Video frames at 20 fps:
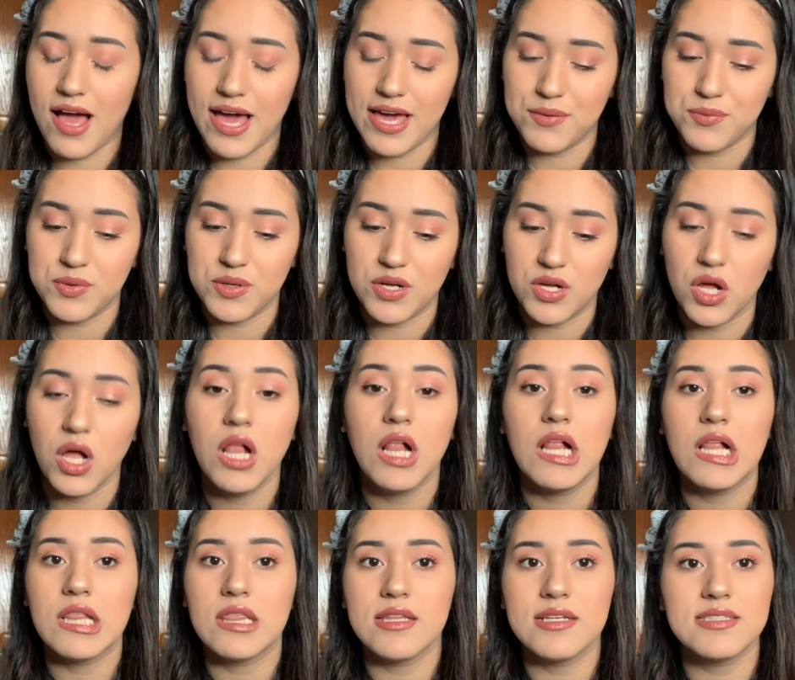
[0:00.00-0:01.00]
I will
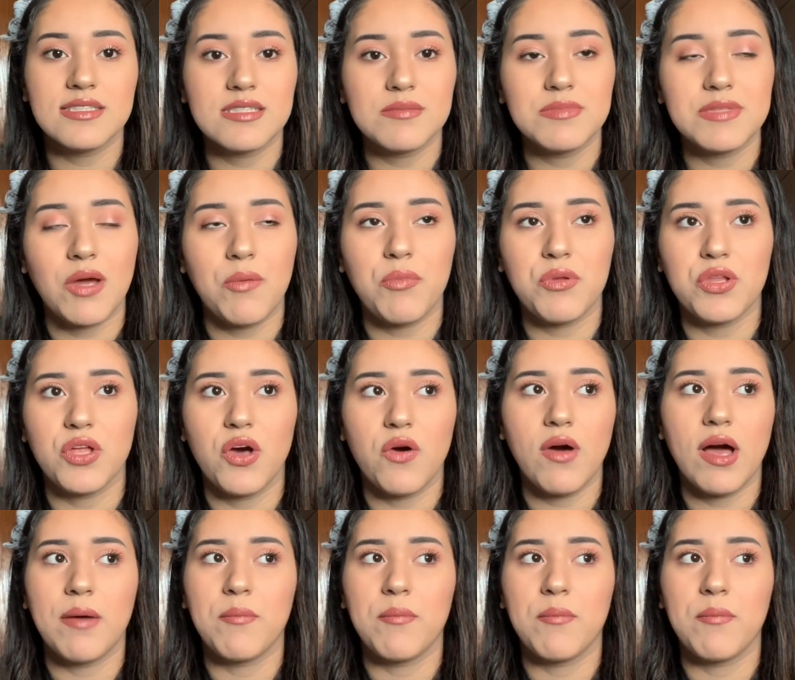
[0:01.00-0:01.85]
list them down below.